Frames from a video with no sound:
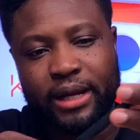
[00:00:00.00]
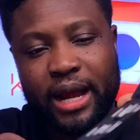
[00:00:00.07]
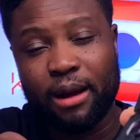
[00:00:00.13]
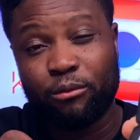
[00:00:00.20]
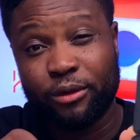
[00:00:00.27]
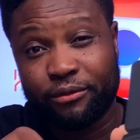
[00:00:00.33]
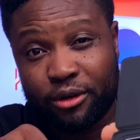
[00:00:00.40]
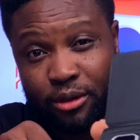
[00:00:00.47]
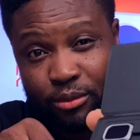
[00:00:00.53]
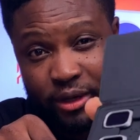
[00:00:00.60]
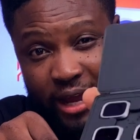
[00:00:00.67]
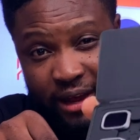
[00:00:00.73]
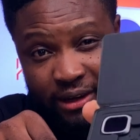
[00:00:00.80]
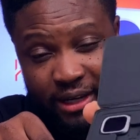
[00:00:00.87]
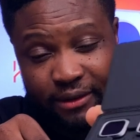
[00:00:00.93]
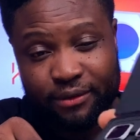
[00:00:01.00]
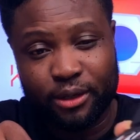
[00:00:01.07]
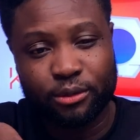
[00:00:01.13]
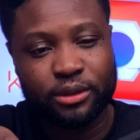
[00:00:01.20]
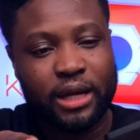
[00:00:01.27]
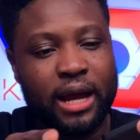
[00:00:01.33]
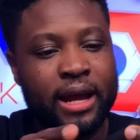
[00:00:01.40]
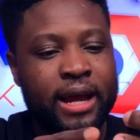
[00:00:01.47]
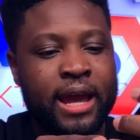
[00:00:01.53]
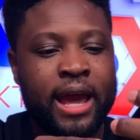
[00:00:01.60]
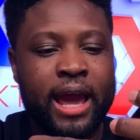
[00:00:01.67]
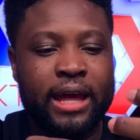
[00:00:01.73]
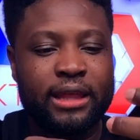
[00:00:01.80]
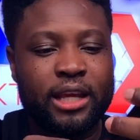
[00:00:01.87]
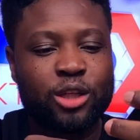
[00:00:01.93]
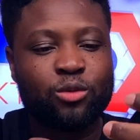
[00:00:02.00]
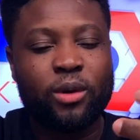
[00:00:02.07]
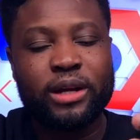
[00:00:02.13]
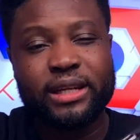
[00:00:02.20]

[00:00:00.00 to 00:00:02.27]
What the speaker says: comes with variable ND filter, and this one